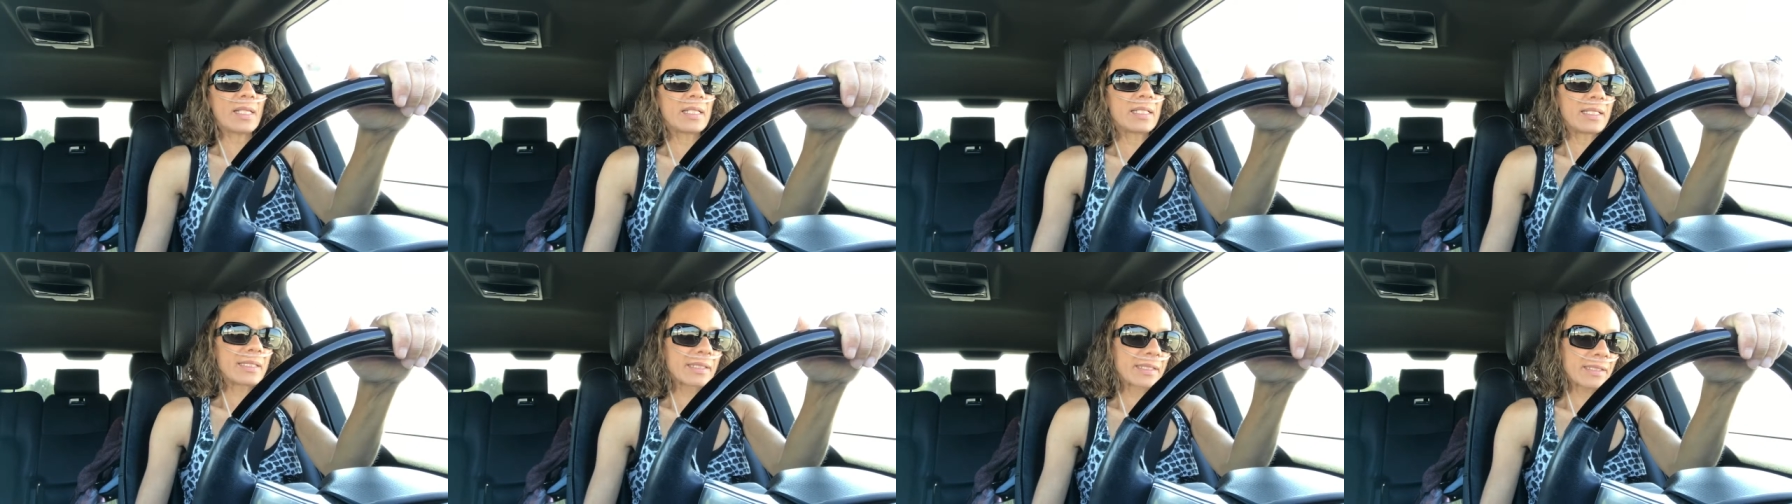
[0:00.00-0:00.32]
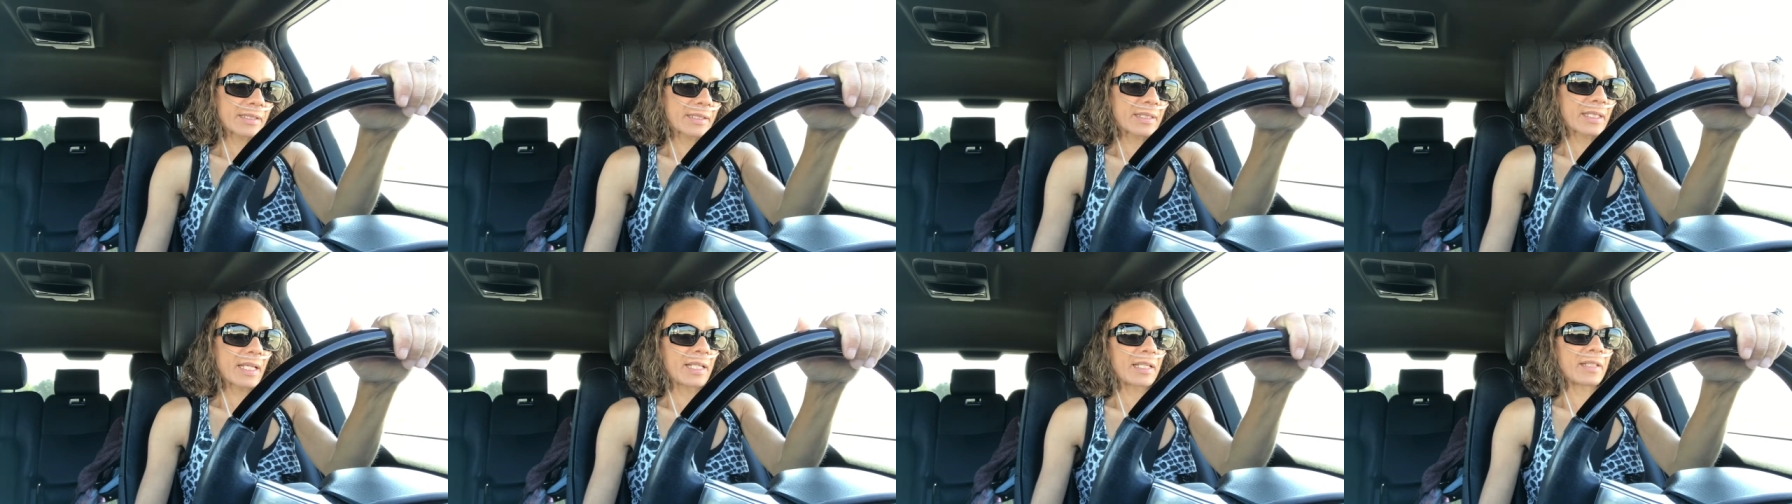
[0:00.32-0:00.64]

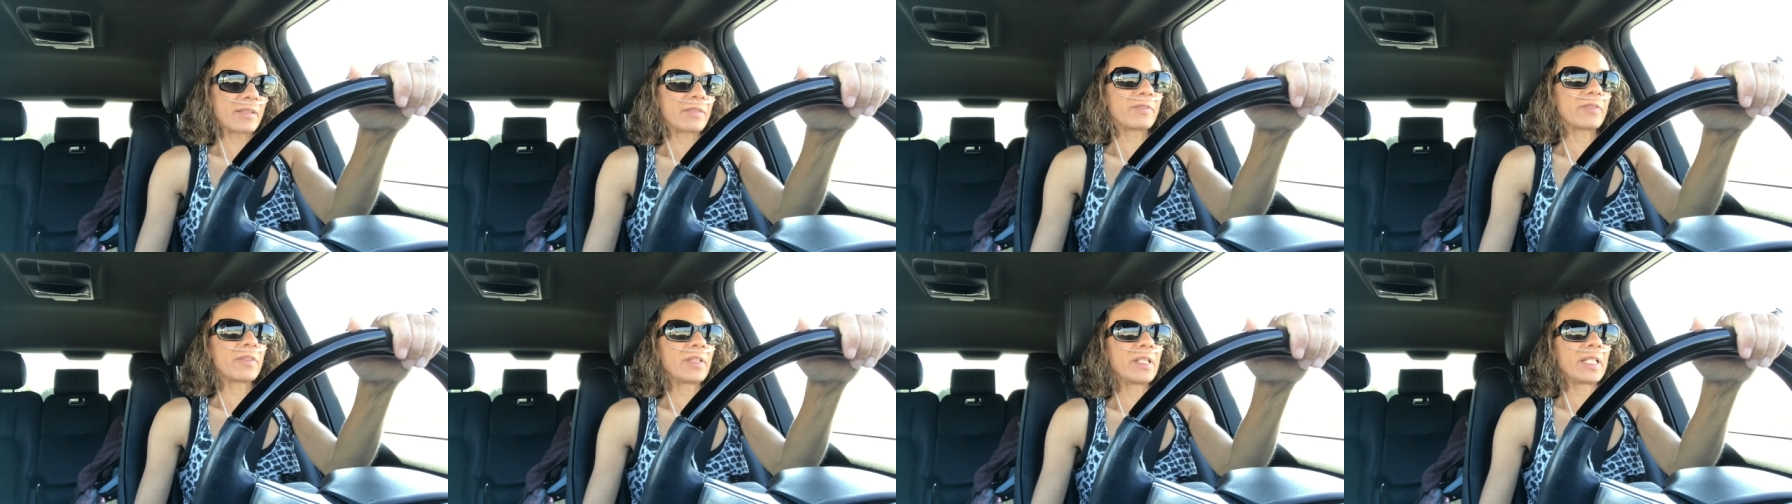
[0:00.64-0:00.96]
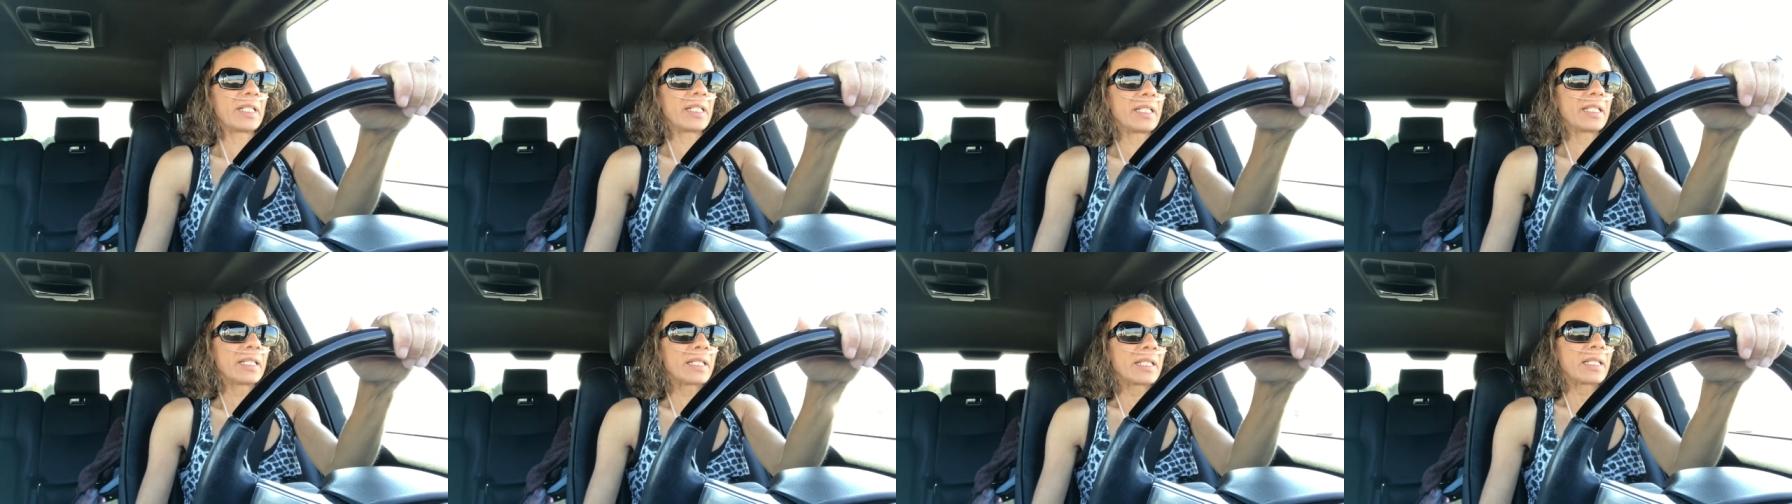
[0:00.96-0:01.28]
it's kind of
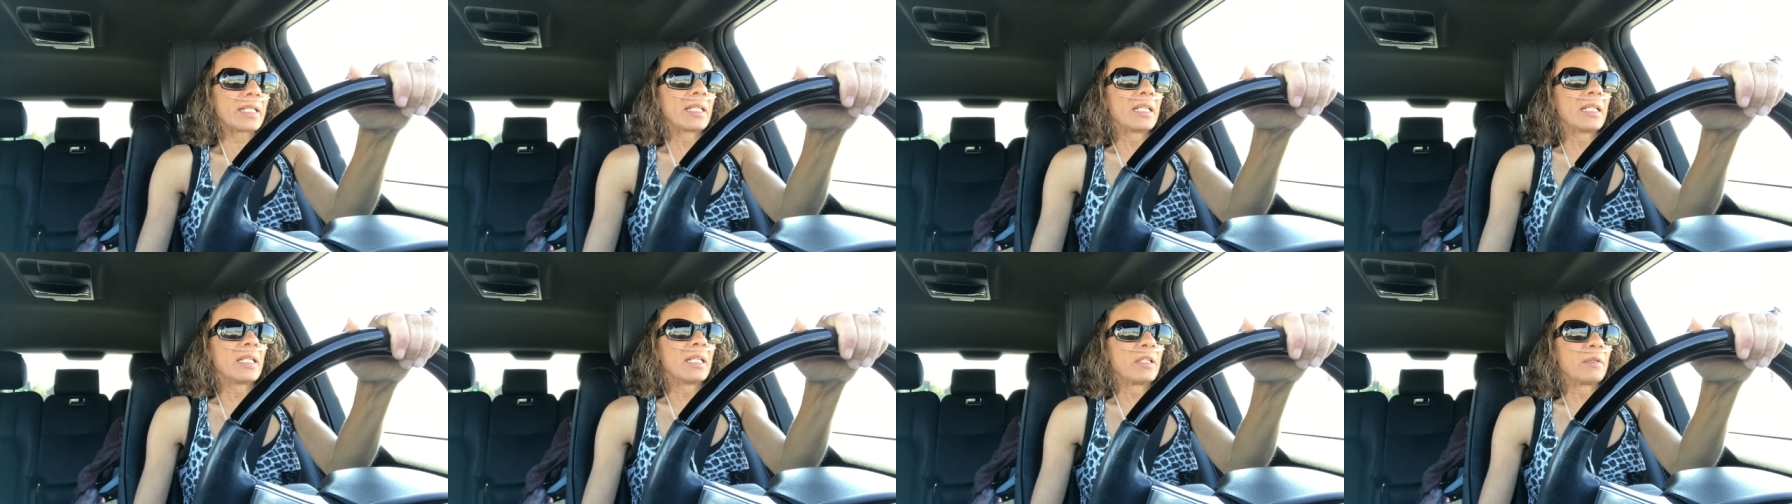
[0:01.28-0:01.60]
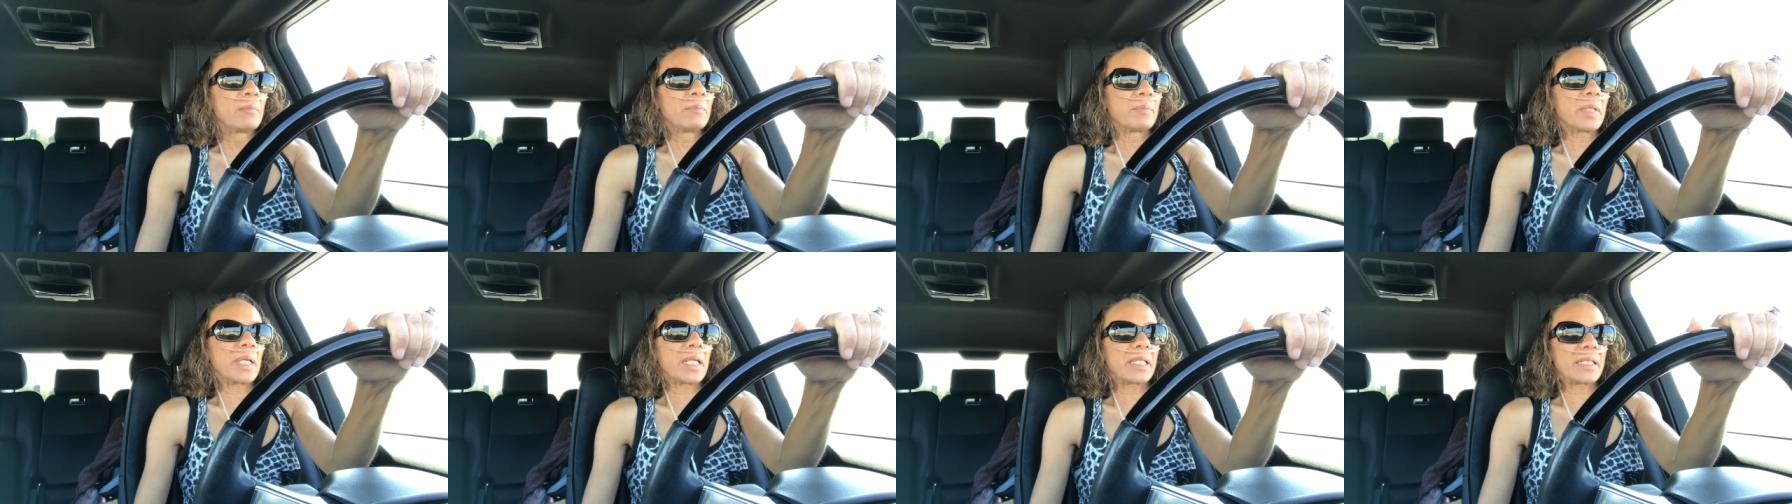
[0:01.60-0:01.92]
funny,
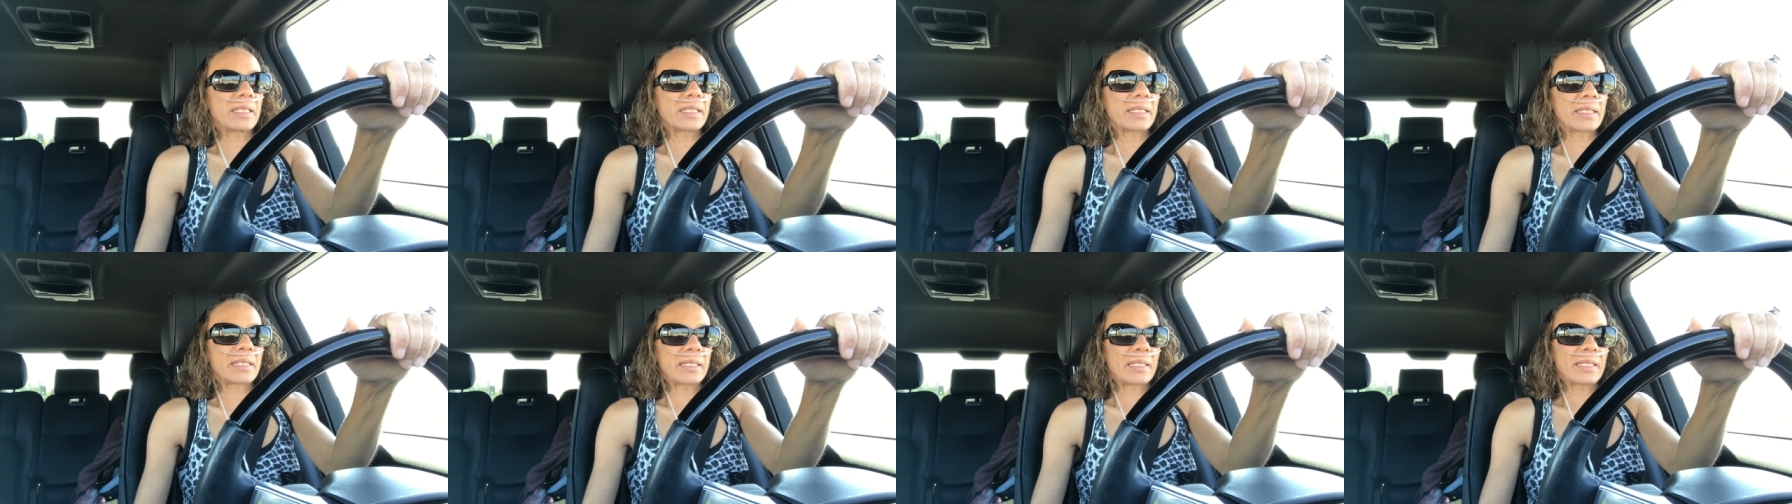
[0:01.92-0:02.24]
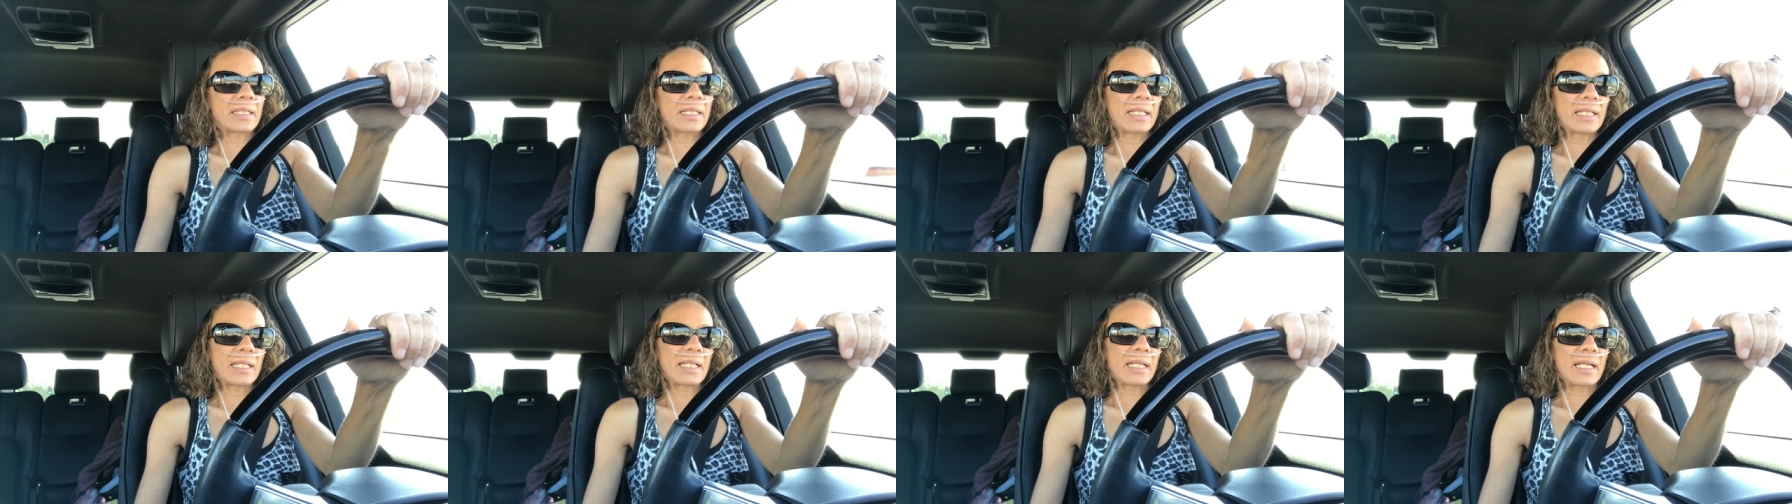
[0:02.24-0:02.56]
but
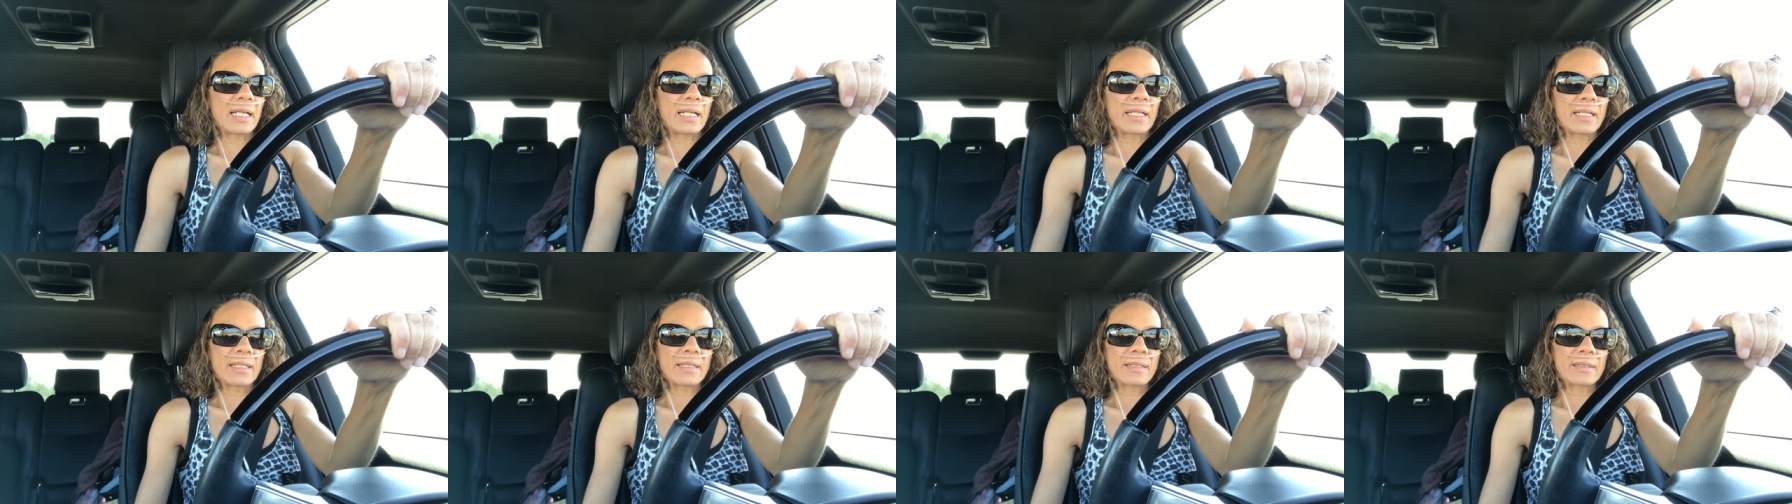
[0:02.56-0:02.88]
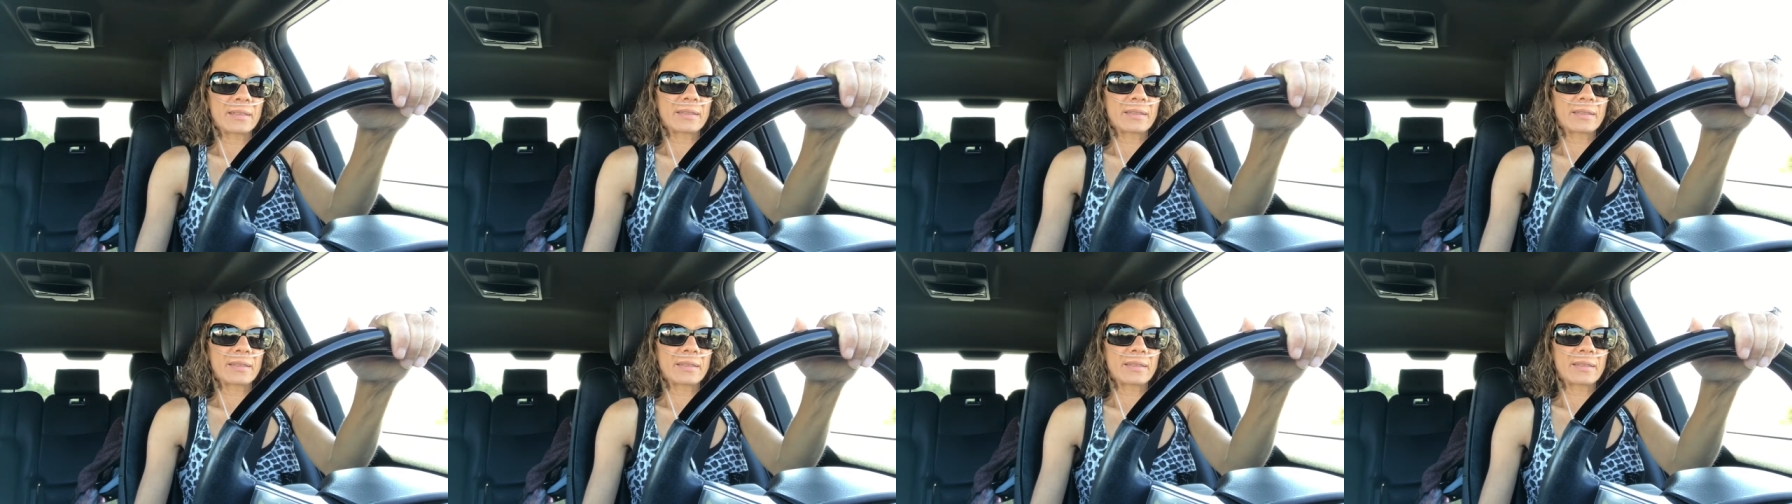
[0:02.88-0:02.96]
uh,